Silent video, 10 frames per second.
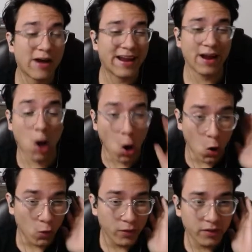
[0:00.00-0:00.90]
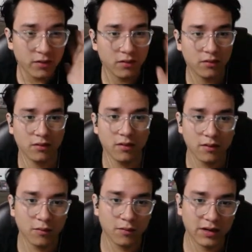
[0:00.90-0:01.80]
own
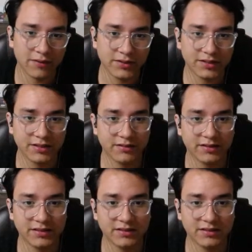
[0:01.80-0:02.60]
whatever's here in this